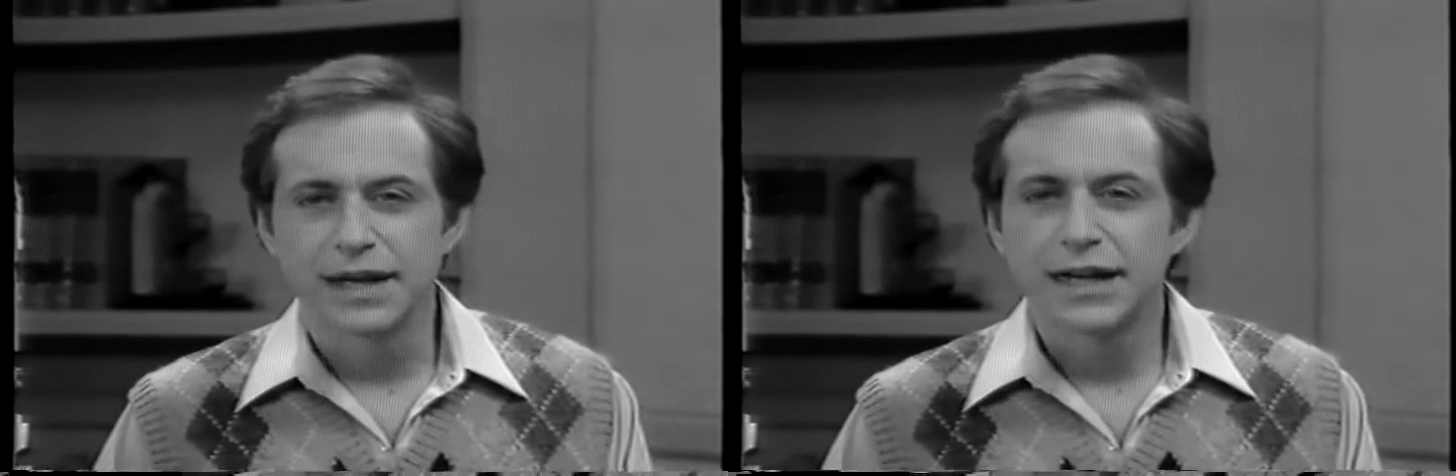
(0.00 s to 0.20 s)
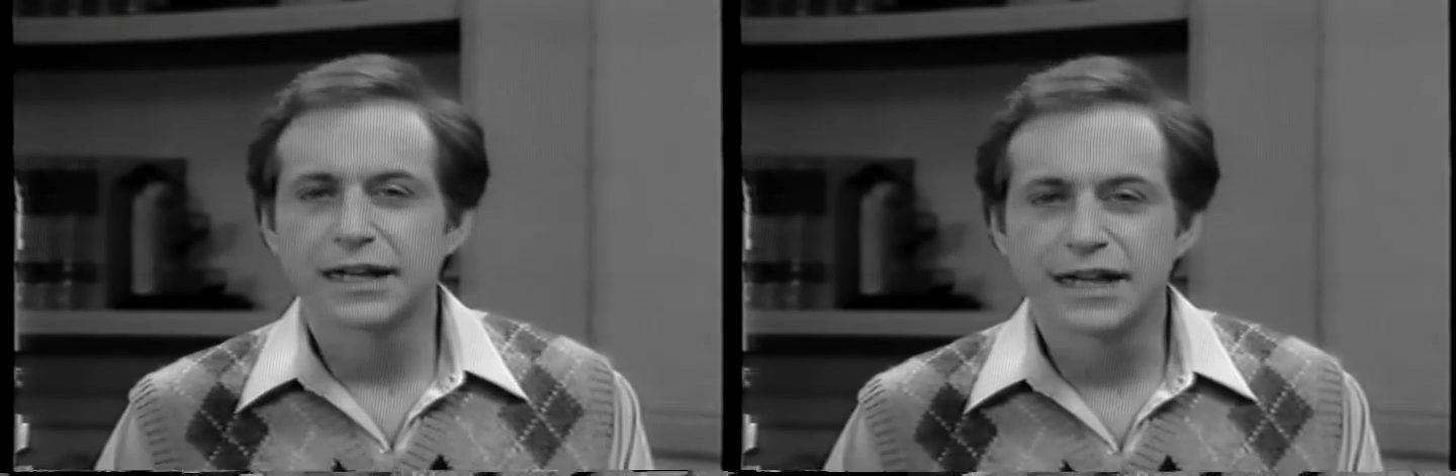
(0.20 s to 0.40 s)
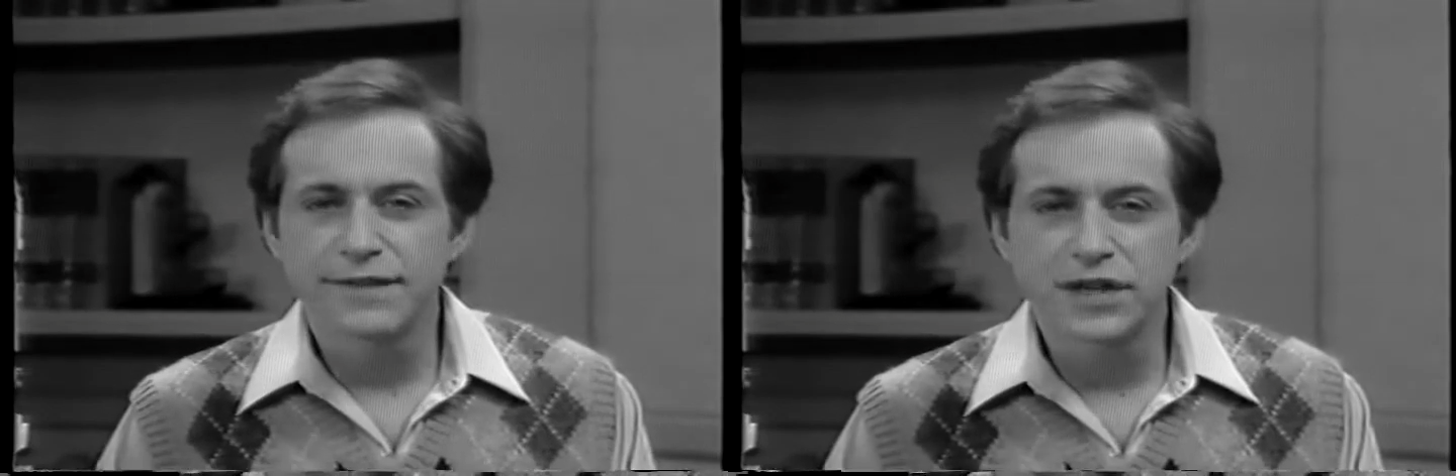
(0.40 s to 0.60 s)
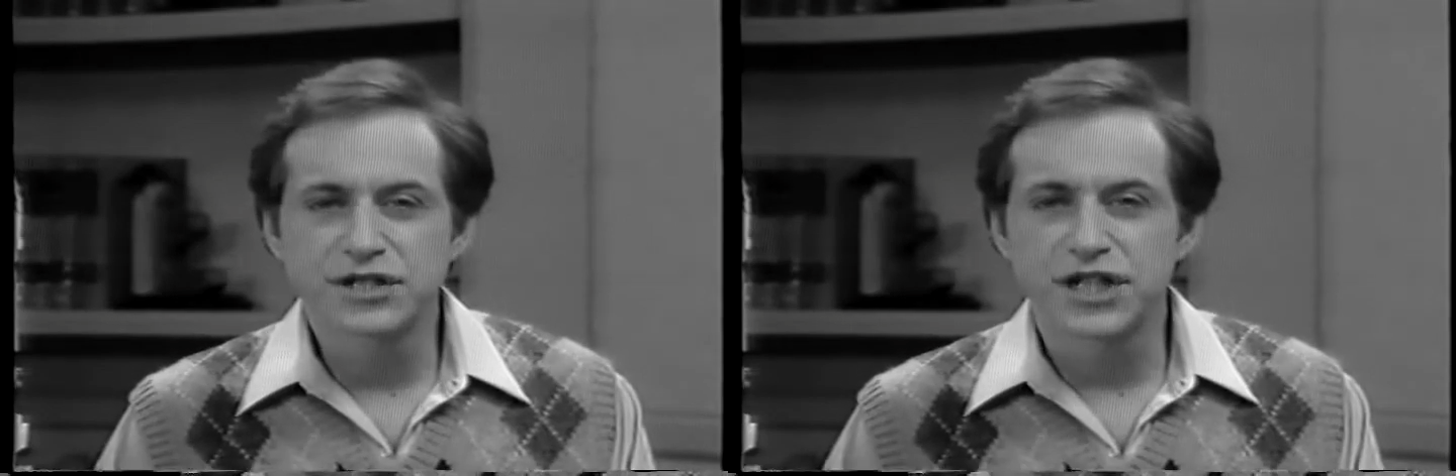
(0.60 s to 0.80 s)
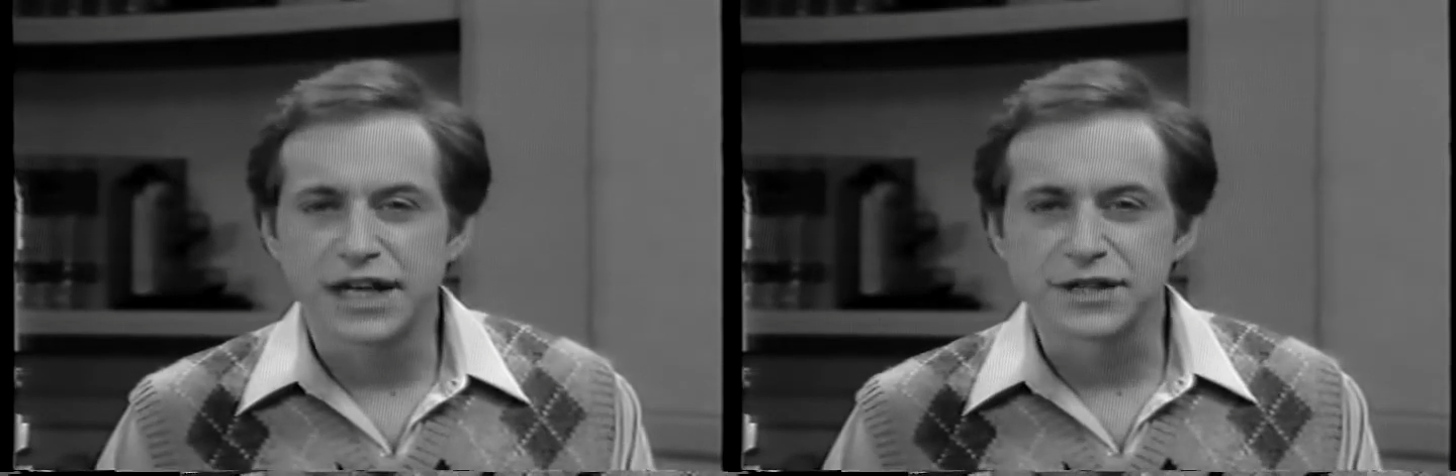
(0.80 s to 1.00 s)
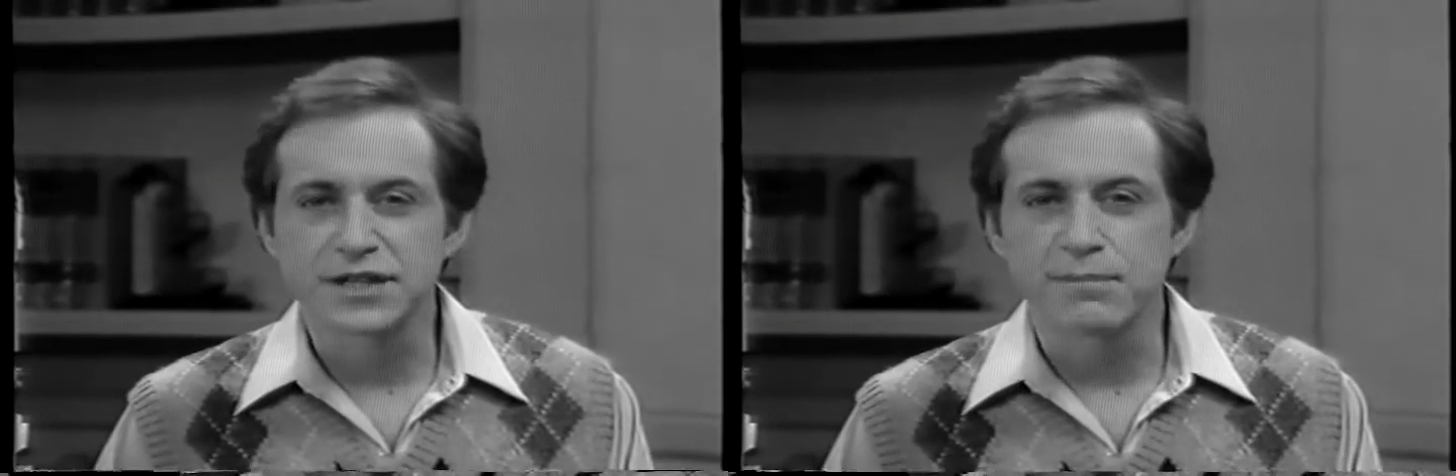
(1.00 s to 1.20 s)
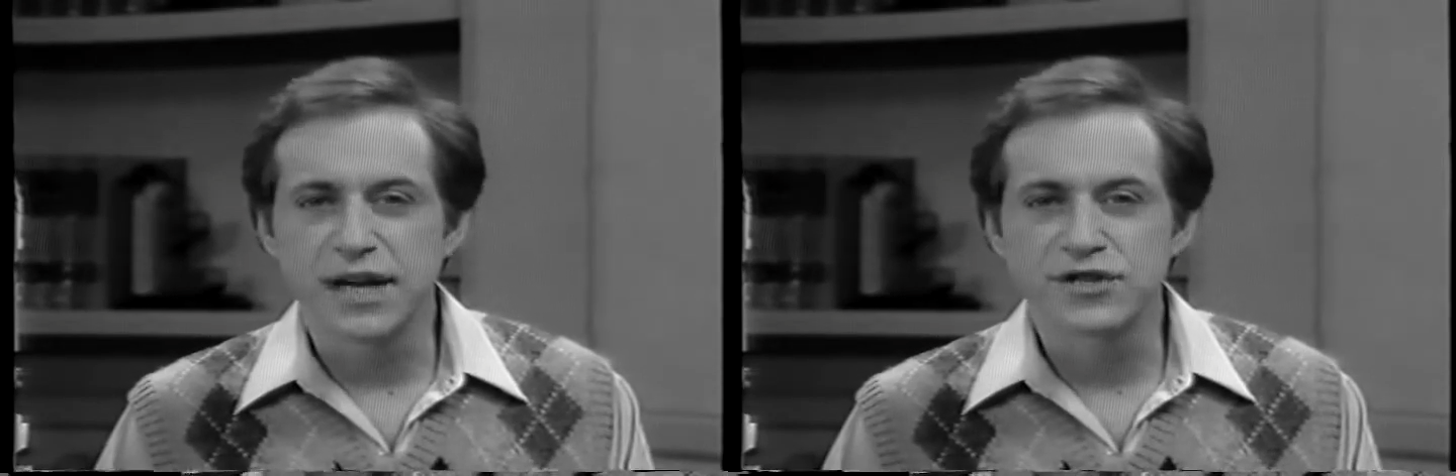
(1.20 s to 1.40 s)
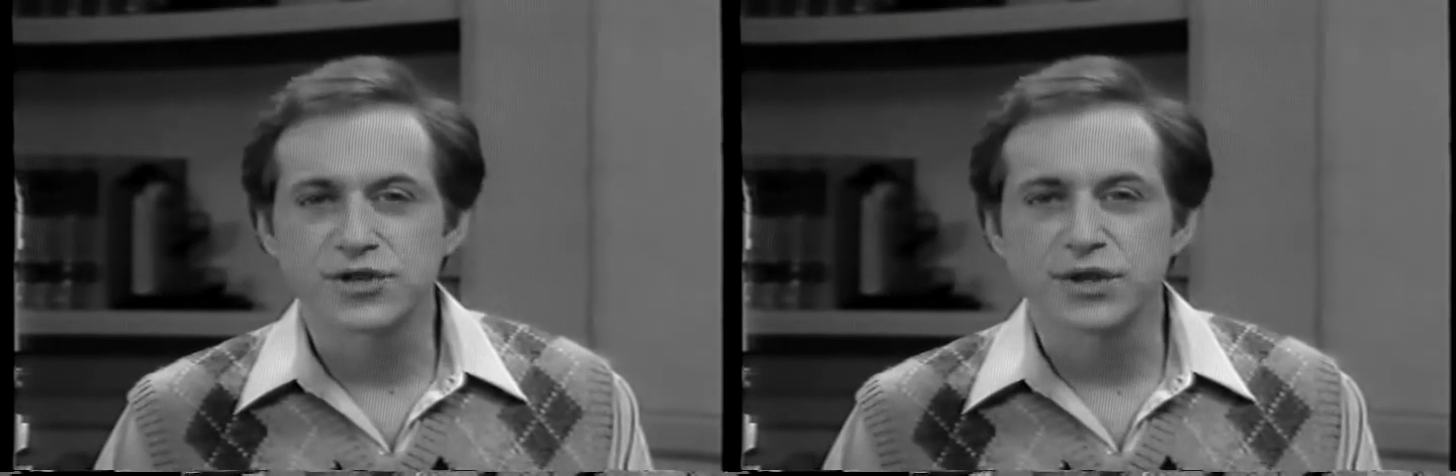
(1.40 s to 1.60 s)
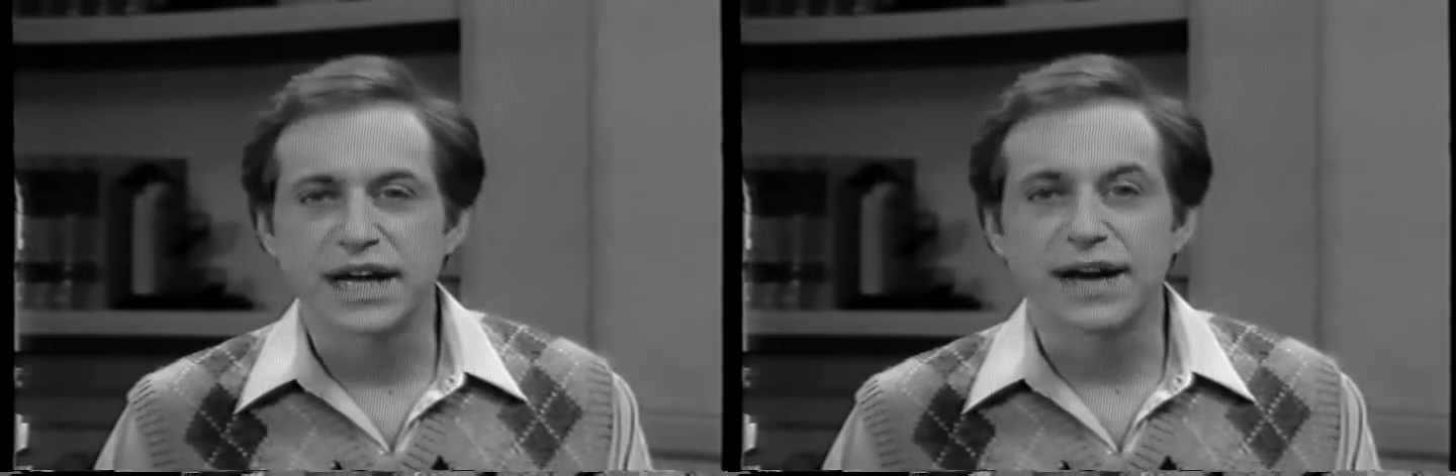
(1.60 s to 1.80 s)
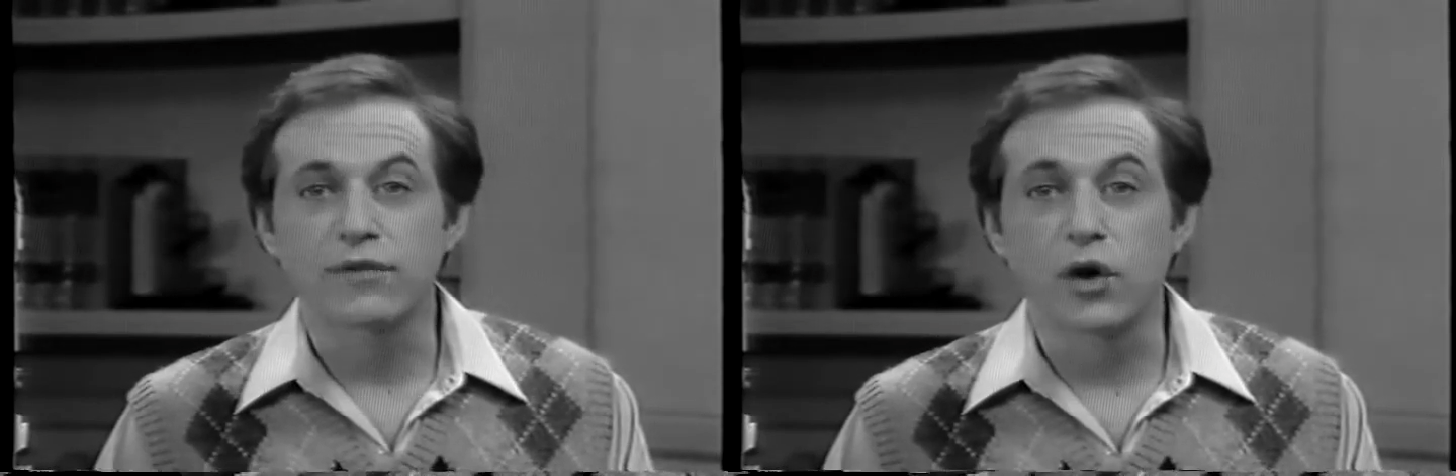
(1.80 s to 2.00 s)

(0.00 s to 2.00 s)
It'll give you a chance to make sure you have